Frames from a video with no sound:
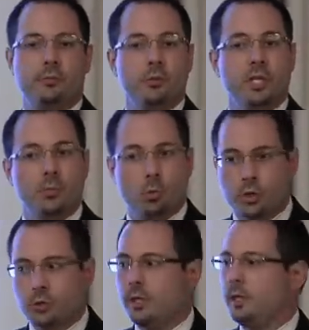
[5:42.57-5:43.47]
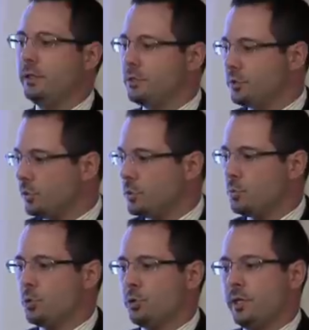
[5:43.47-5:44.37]
If you need more training, there's always
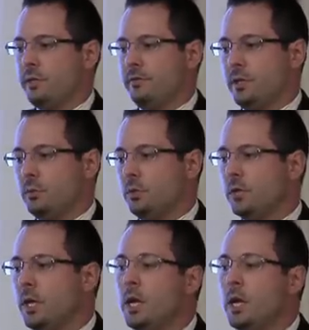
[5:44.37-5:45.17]
more training available.